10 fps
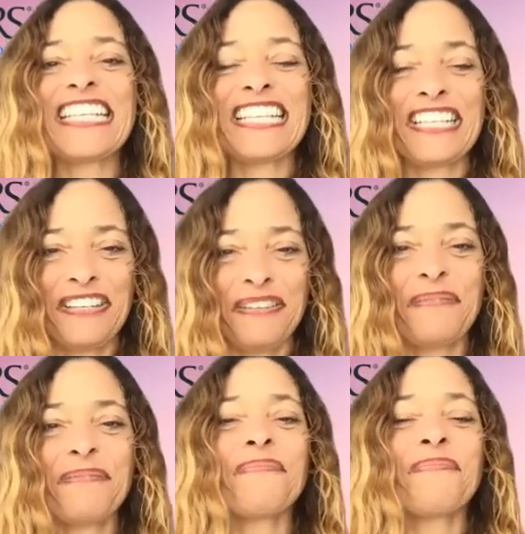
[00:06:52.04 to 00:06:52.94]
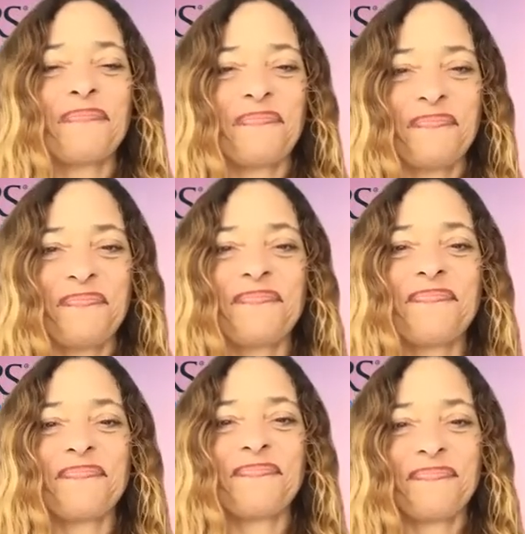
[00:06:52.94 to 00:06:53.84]

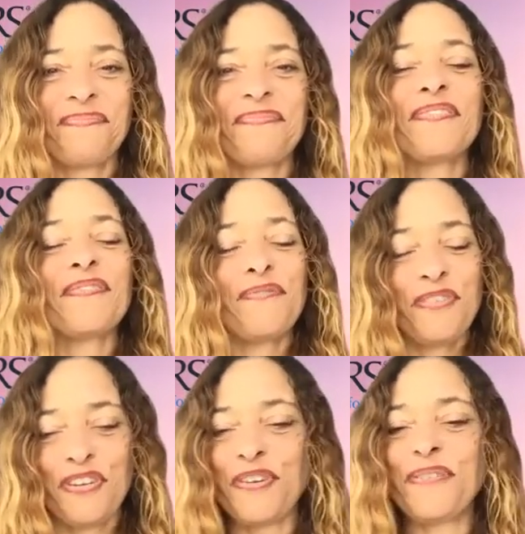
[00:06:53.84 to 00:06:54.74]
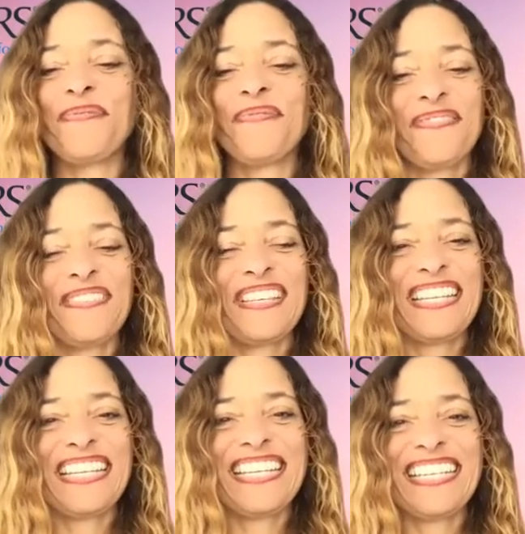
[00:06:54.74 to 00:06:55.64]

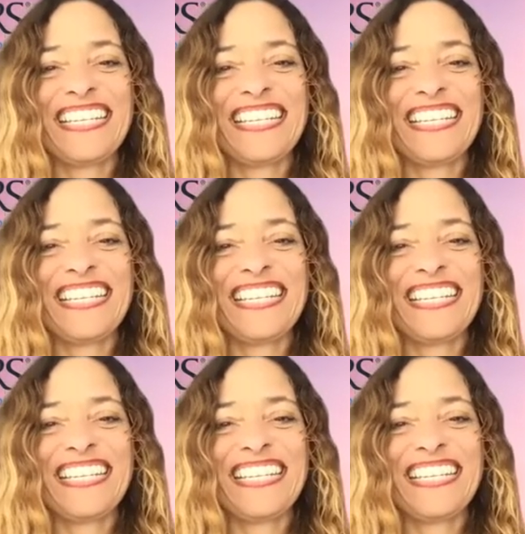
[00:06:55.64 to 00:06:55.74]
[no speech]